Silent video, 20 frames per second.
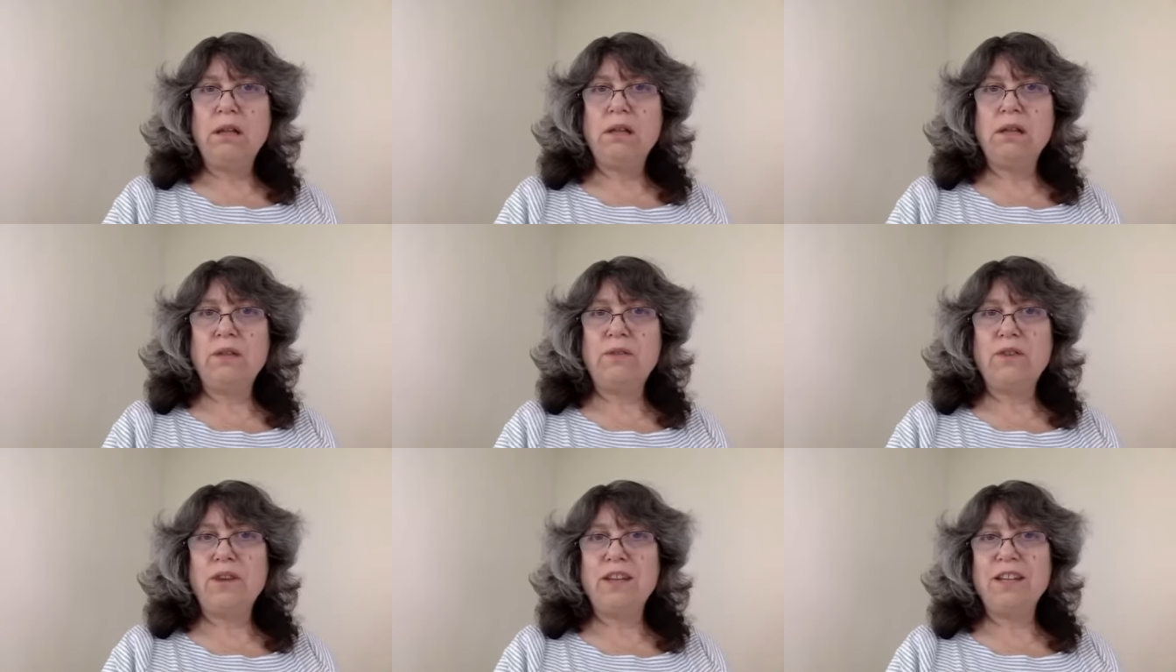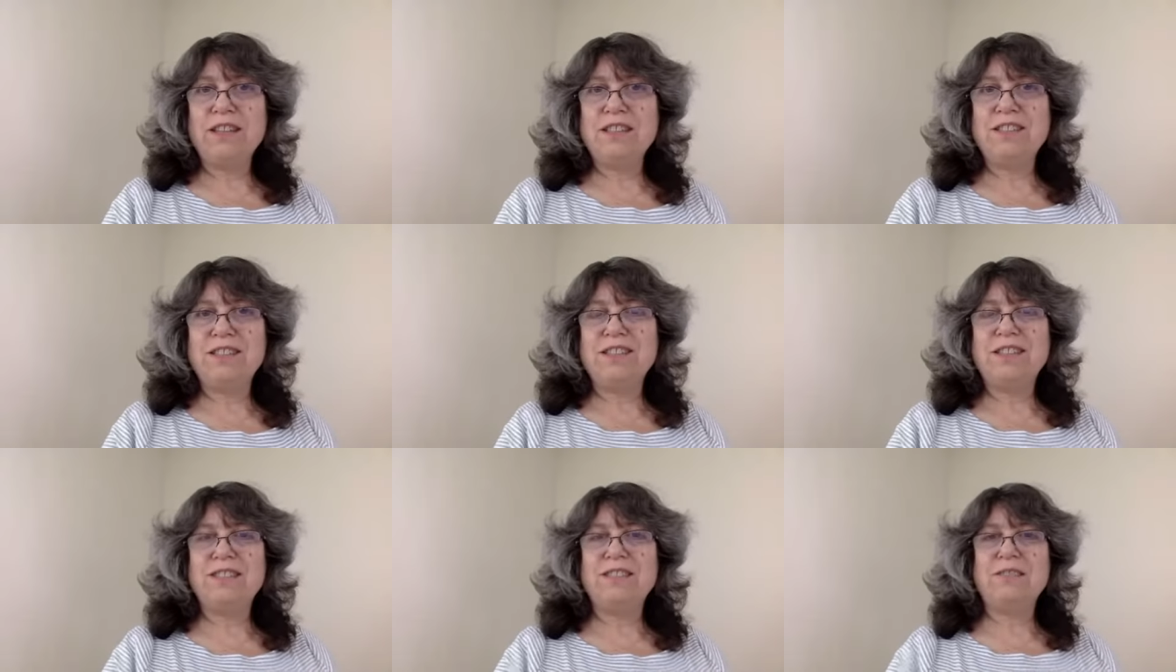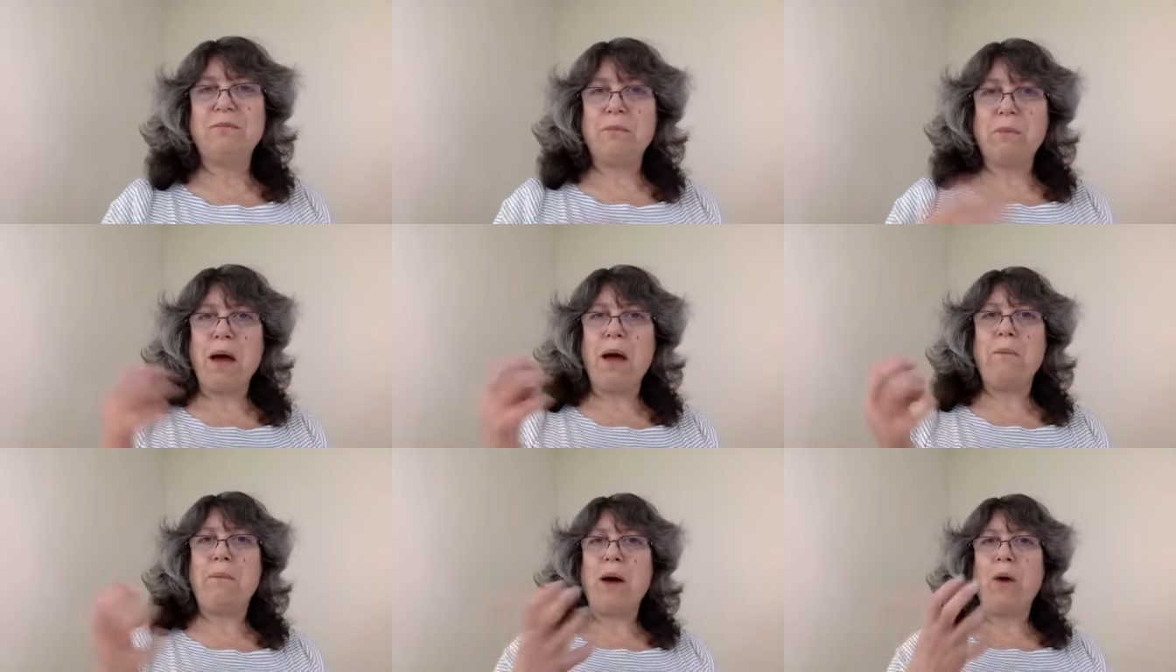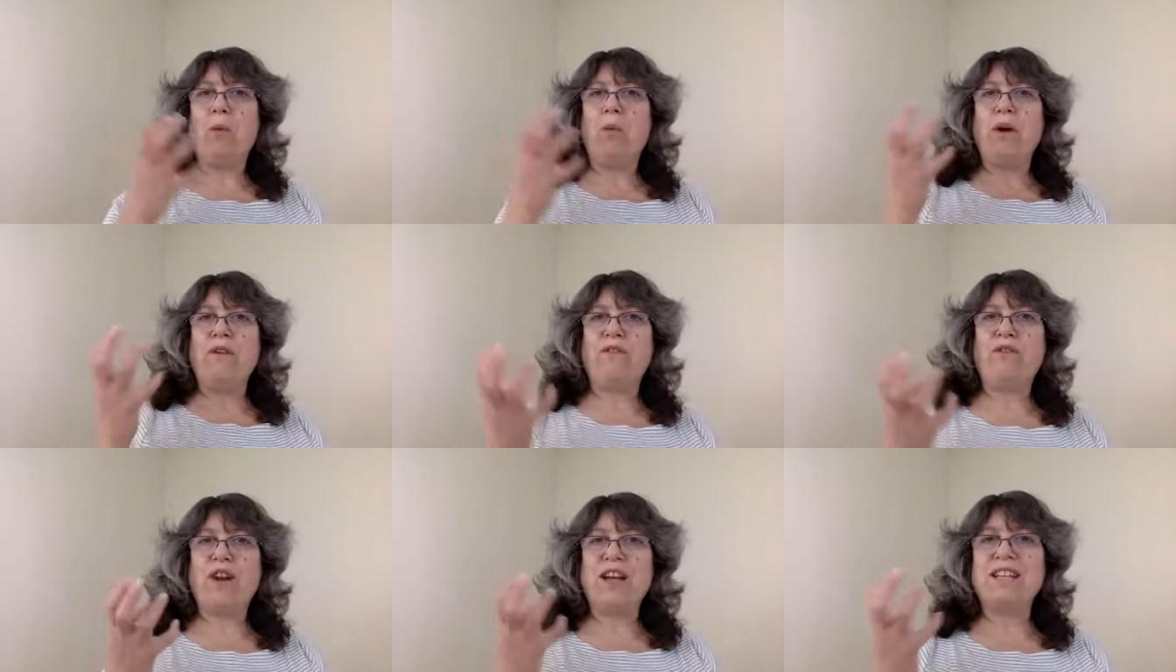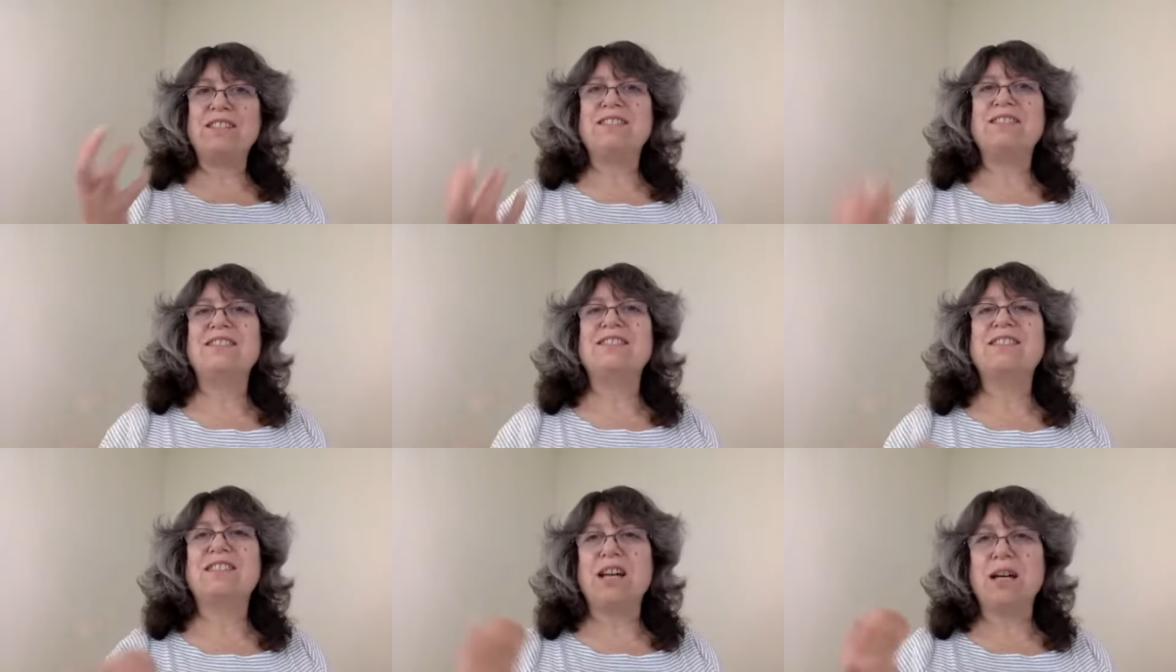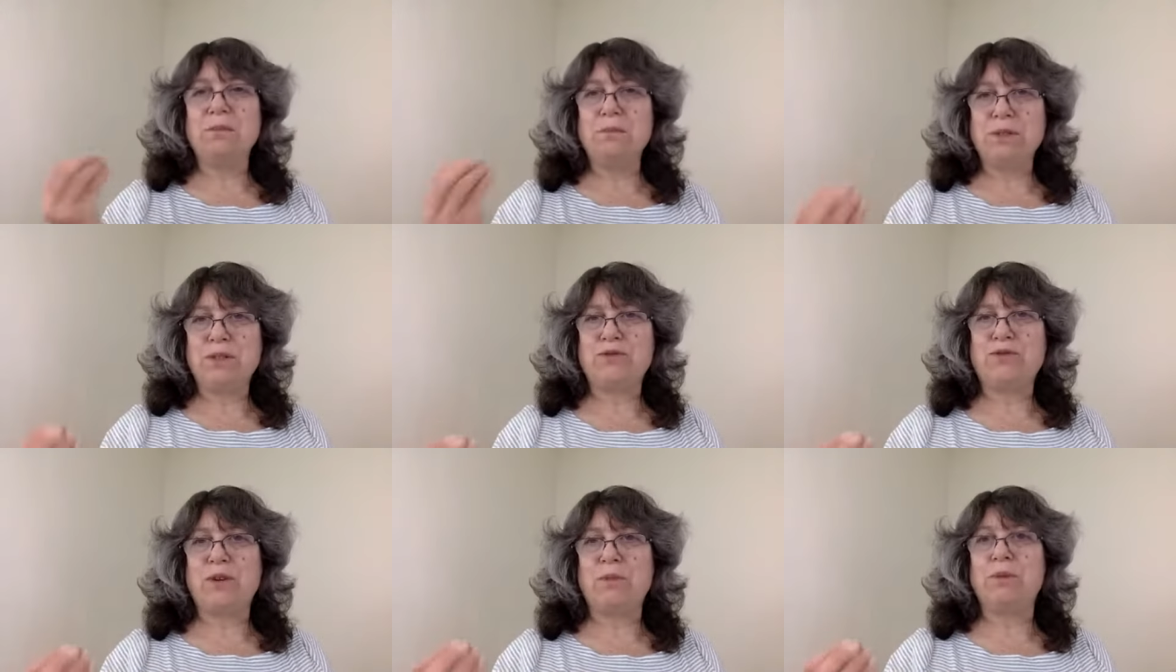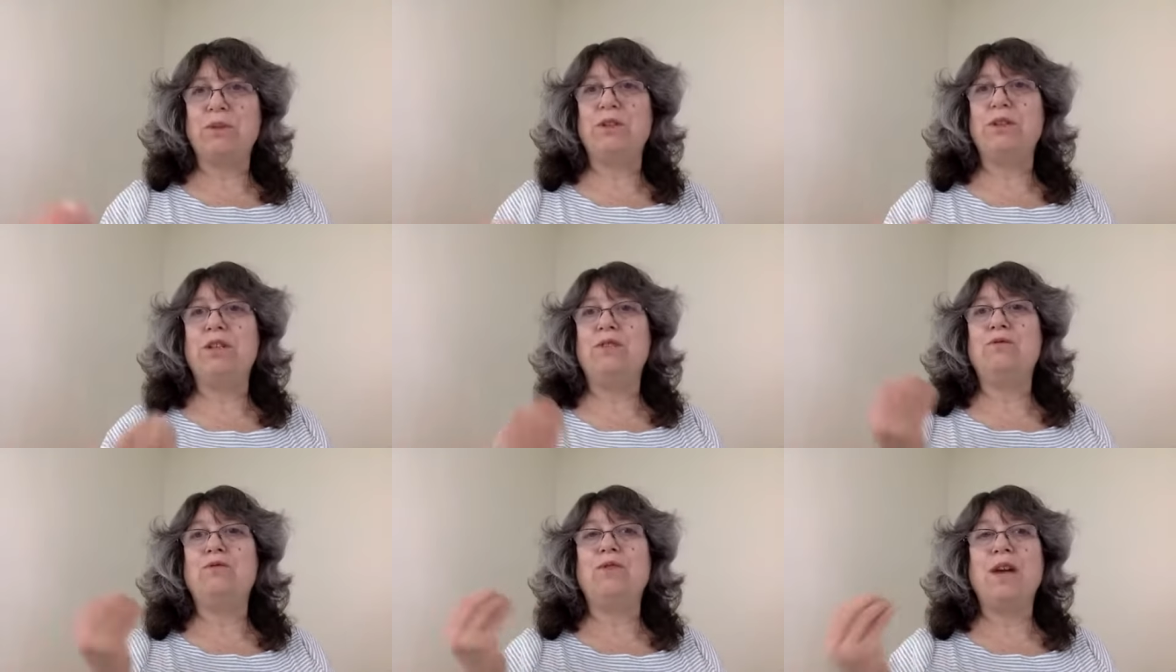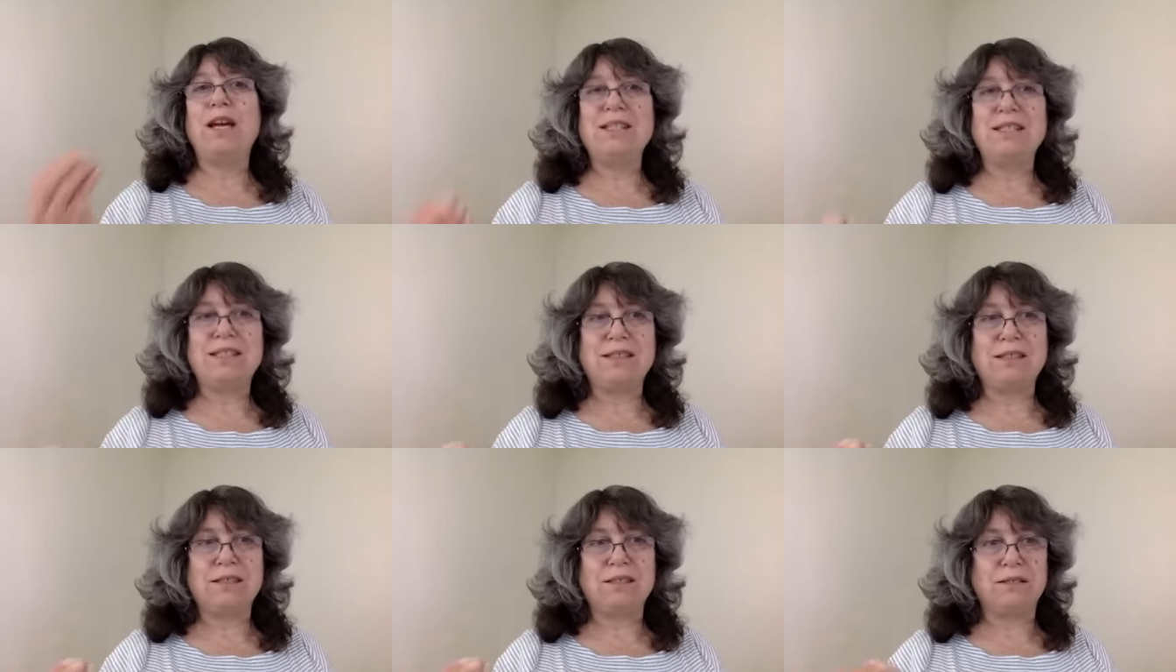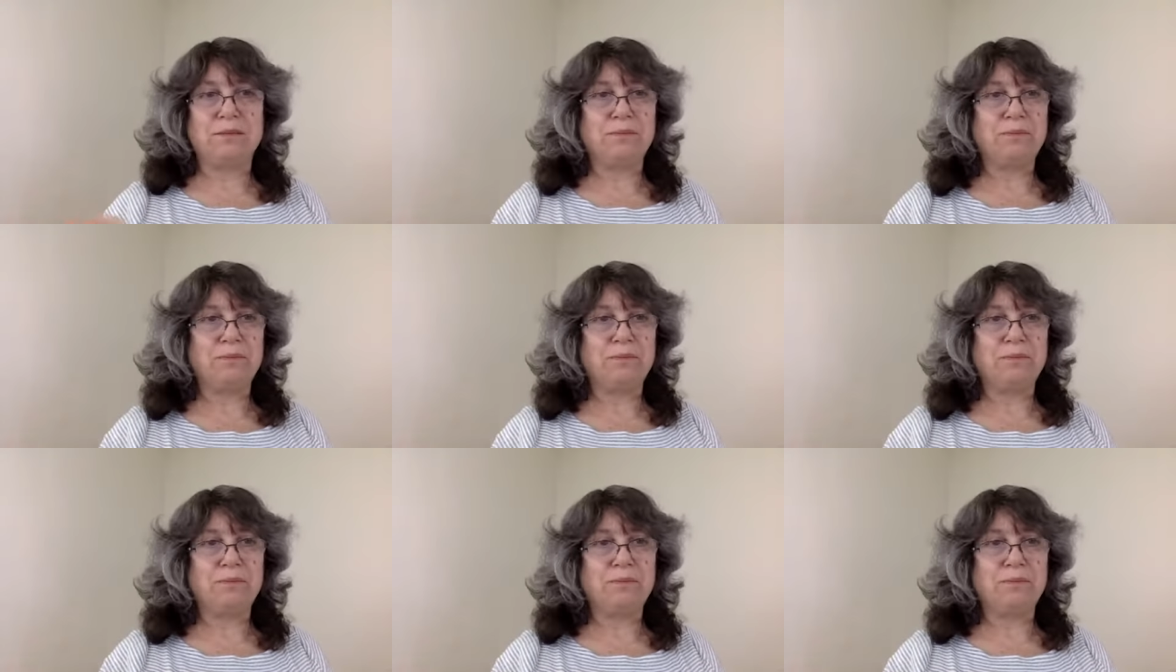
the frankincense, about where frankincense comes from, the resin.